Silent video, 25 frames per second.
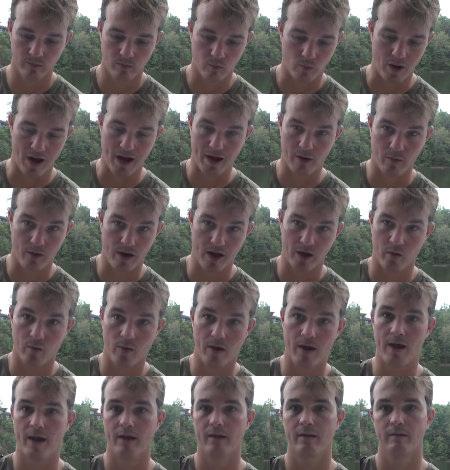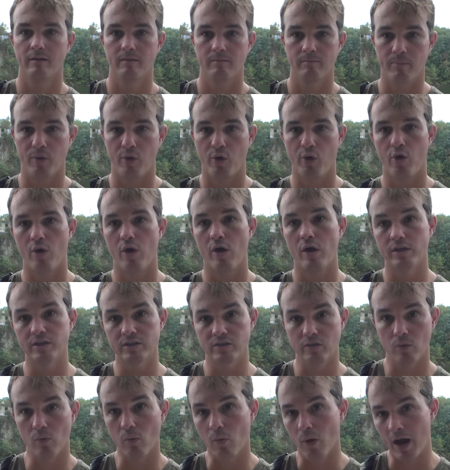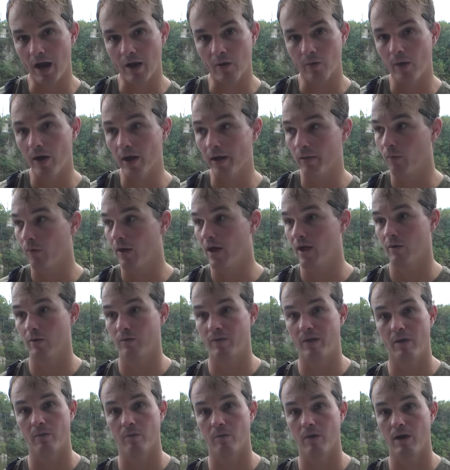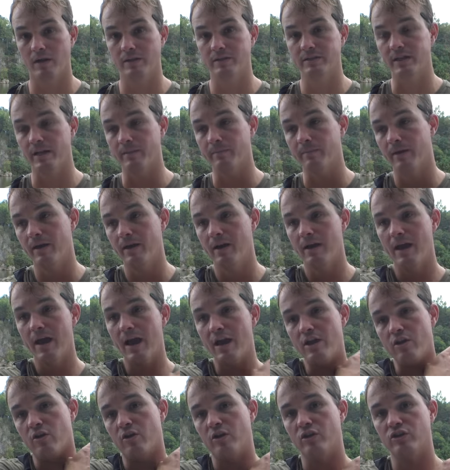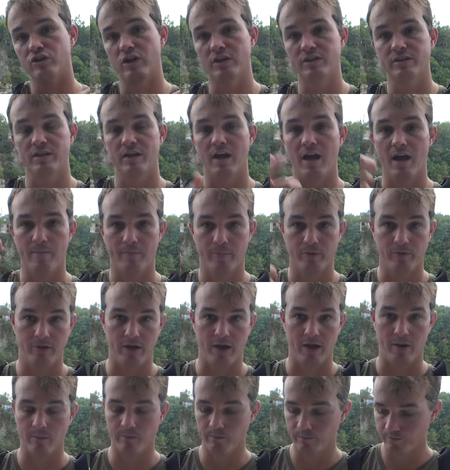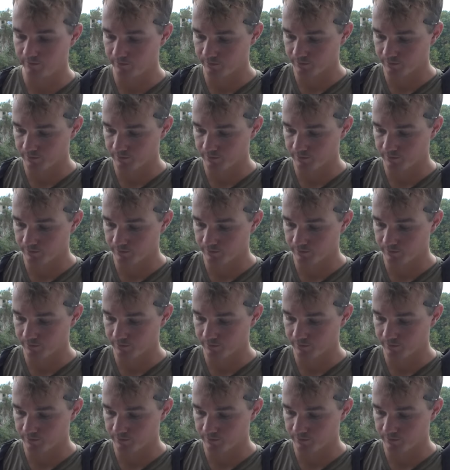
whack, whack, whack, pause, whack, whack, whack with that rod tip. And you can adjust it up or down.